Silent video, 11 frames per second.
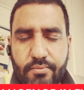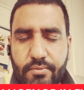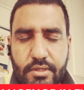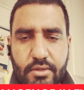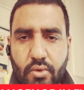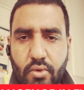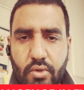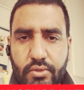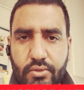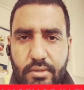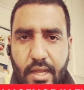work
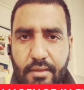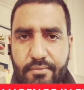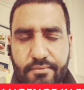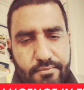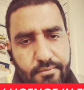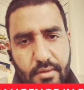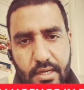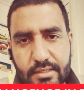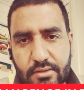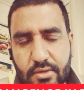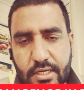all your life
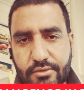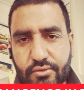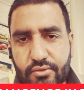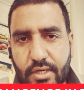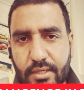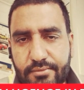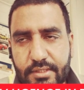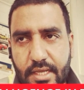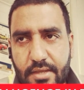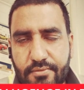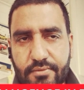as long as you drive
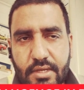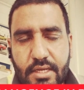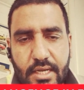safe,